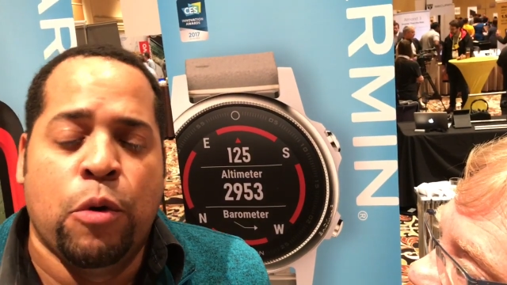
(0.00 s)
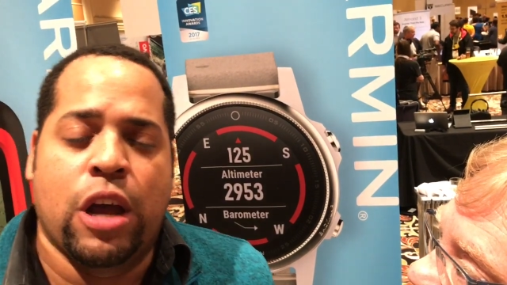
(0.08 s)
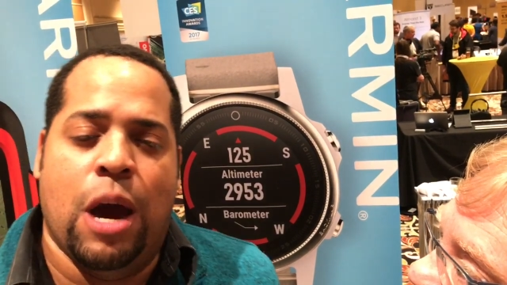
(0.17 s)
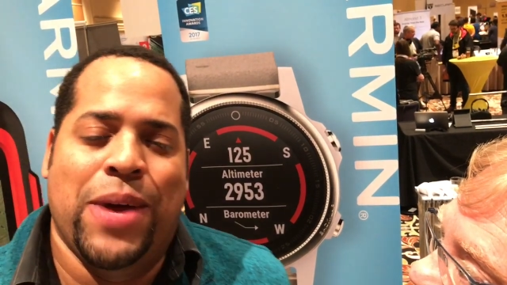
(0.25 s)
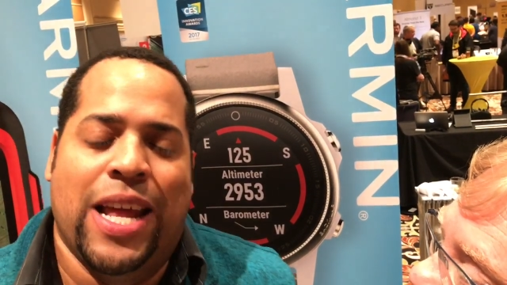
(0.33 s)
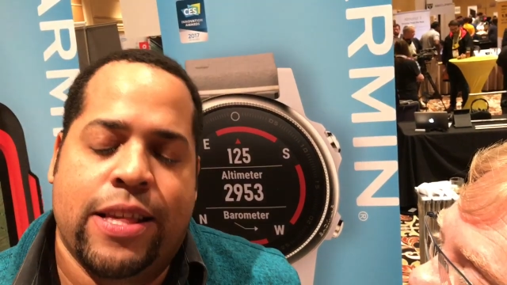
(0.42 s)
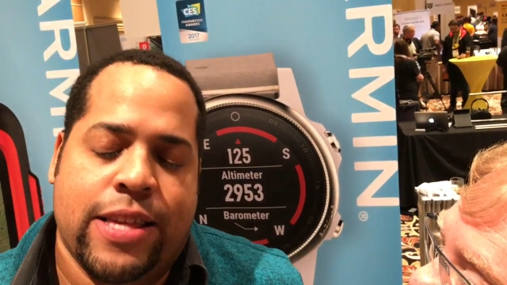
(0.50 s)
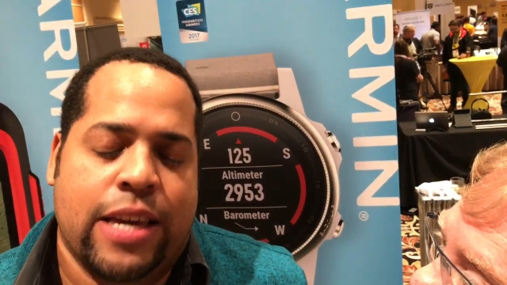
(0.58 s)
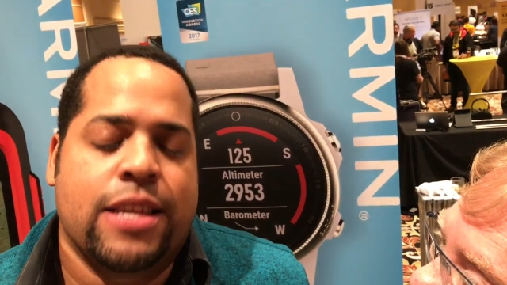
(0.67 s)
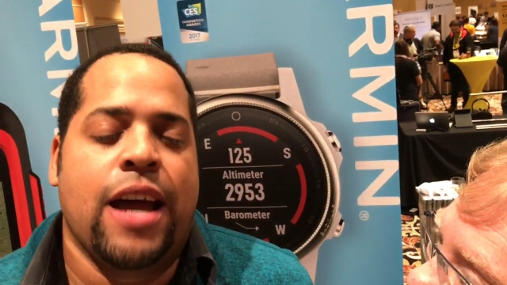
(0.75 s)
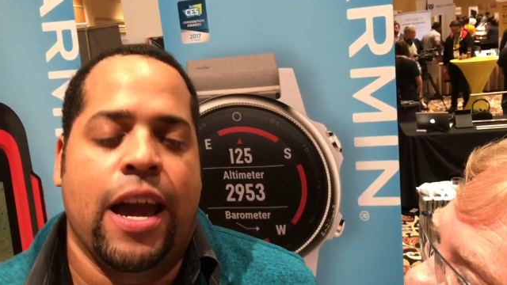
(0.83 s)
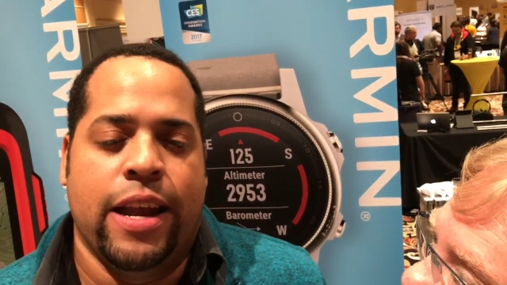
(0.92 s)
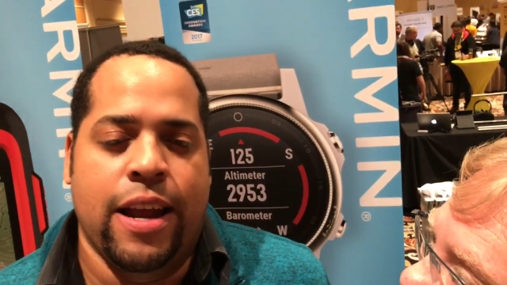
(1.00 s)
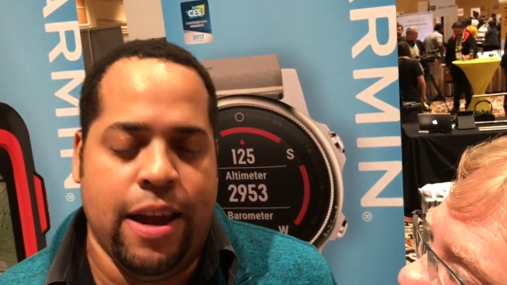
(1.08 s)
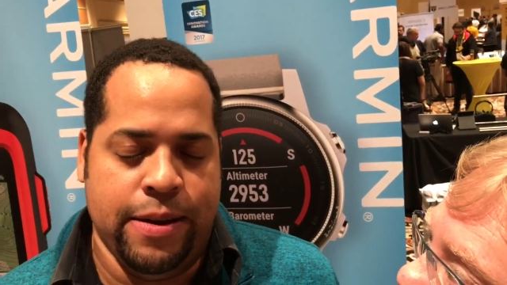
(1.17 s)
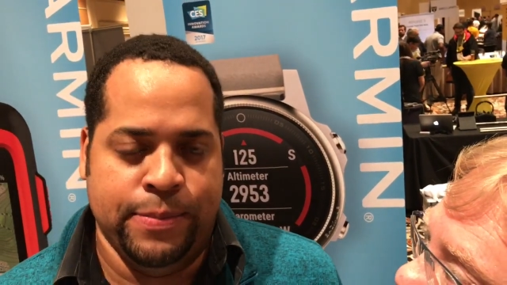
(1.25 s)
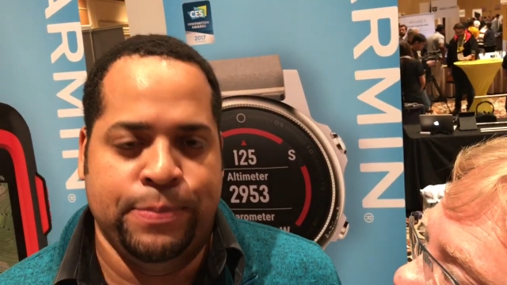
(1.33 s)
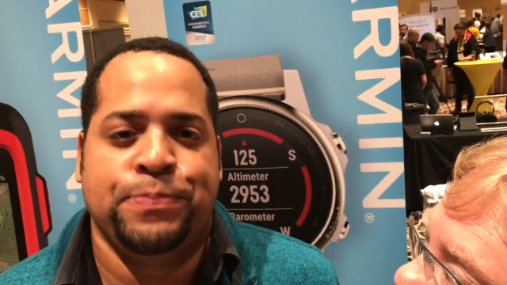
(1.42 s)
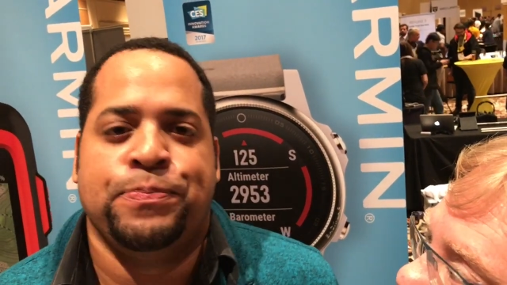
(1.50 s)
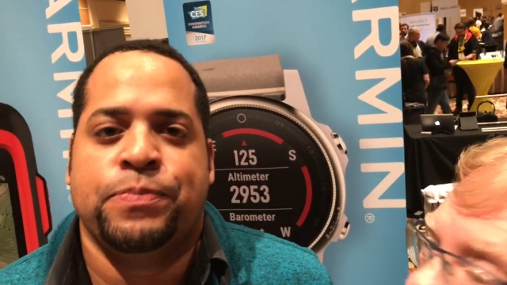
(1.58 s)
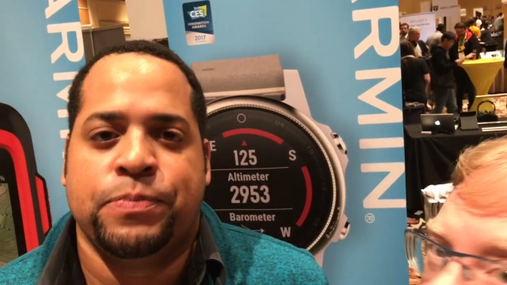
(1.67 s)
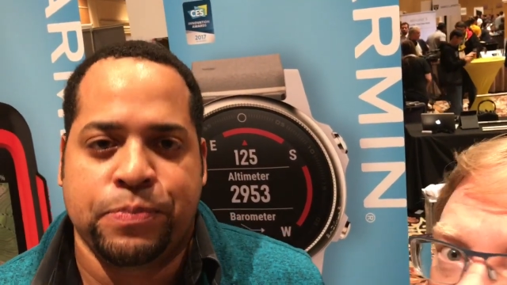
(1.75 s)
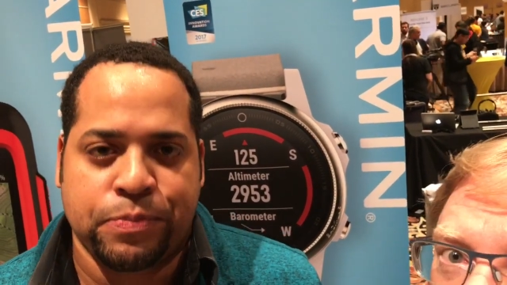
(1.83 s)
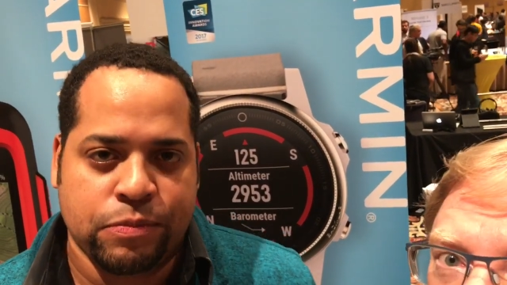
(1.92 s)
will come in at 699
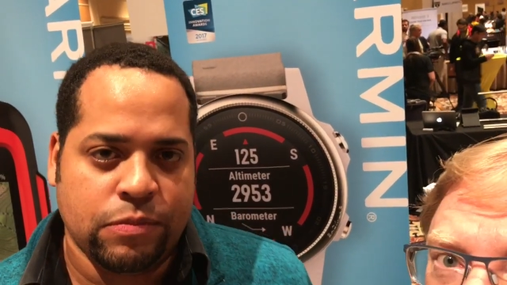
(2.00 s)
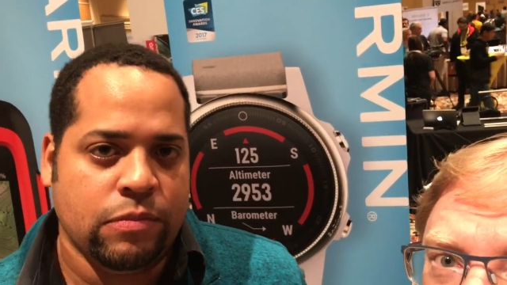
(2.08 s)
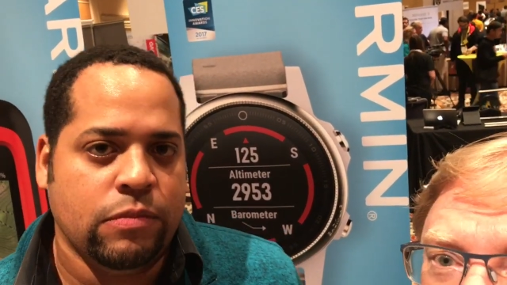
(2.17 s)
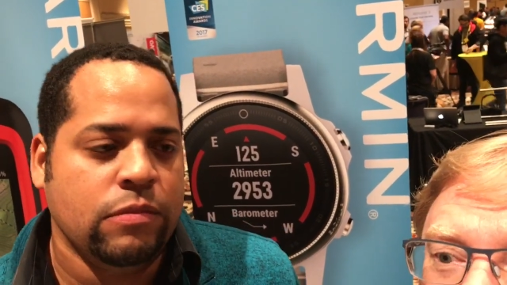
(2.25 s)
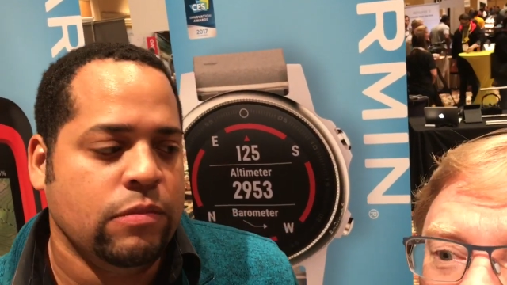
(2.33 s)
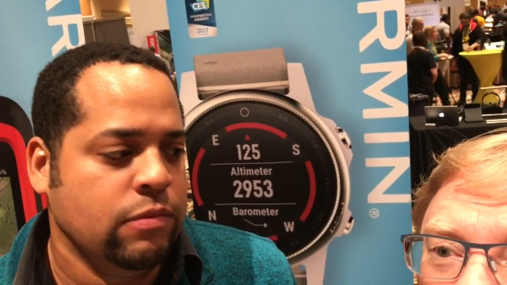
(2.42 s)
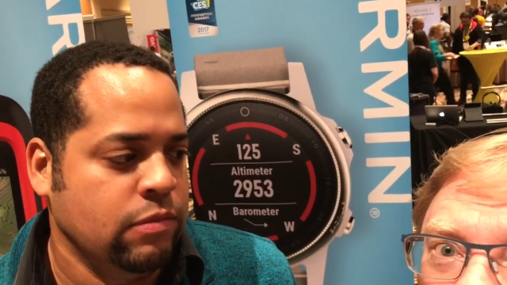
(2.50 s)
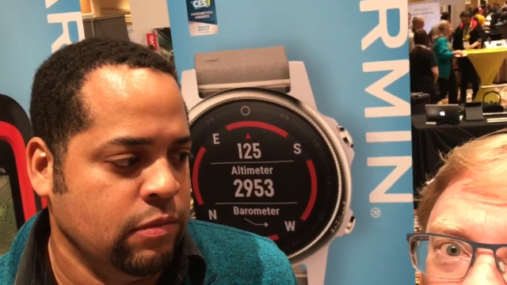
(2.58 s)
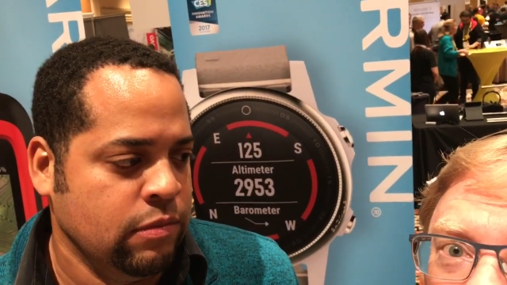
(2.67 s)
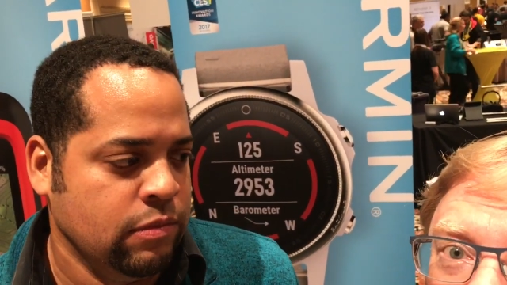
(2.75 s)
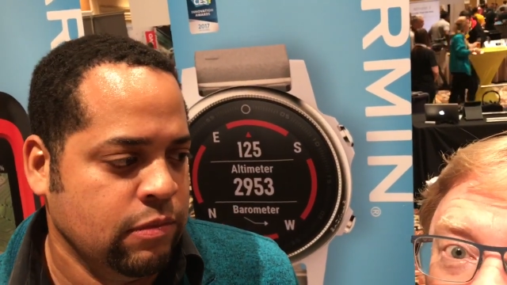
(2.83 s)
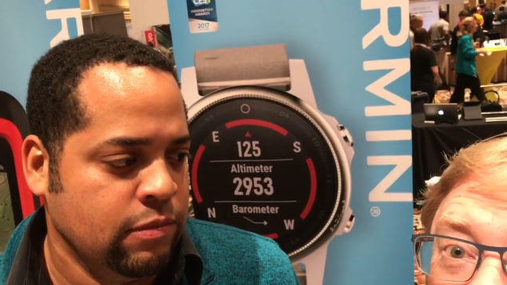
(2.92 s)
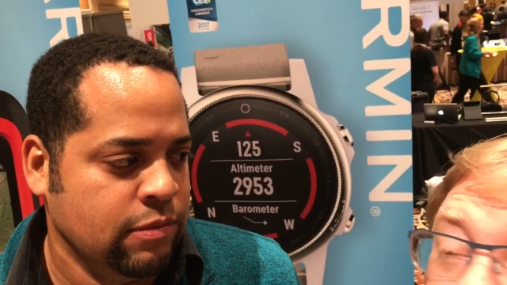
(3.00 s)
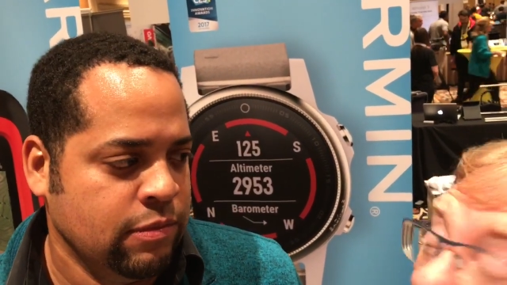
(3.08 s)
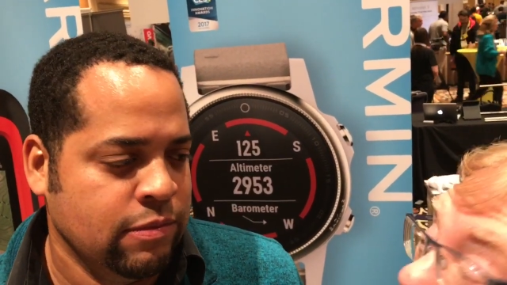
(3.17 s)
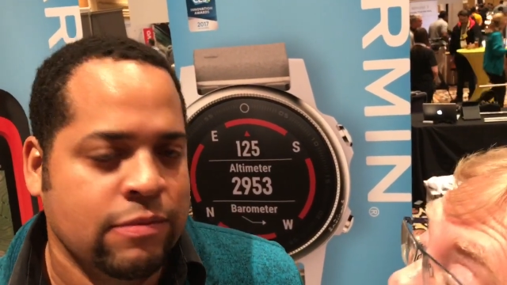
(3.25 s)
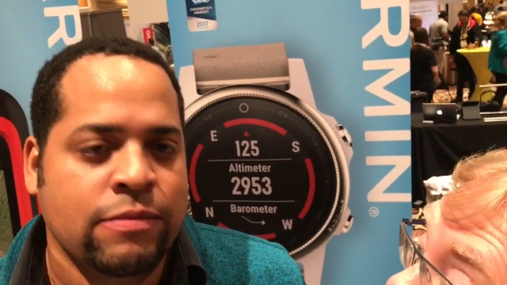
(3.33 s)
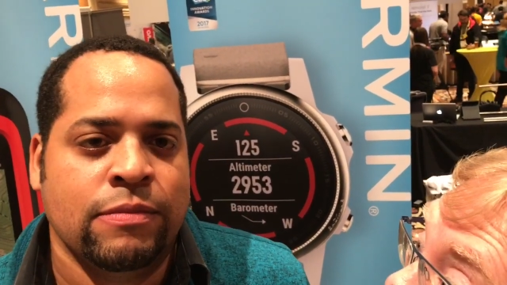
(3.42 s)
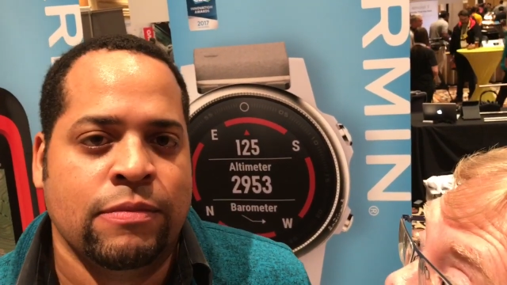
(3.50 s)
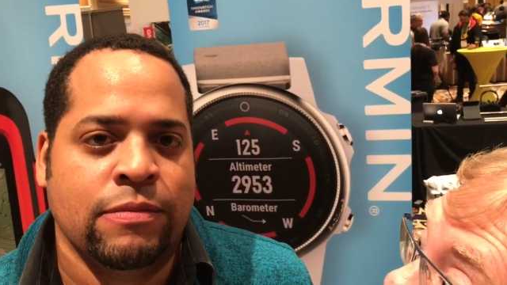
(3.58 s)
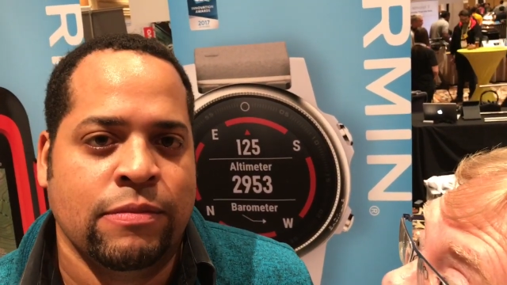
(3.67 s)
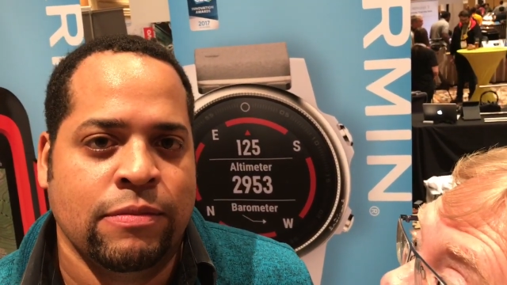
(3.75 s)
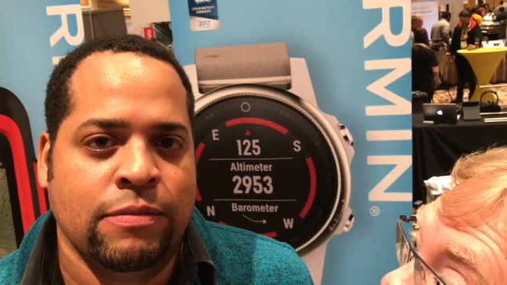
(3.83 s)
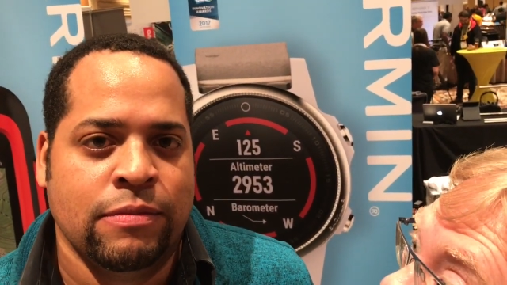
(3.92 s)
Awesome. Okay, great. Well,
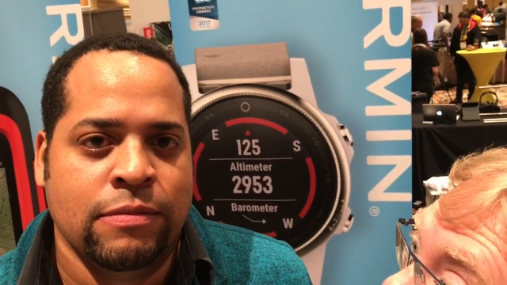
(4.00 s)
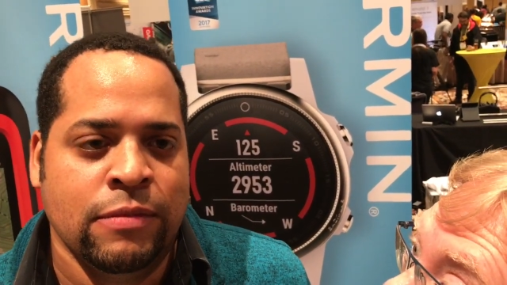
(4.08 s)
thank you very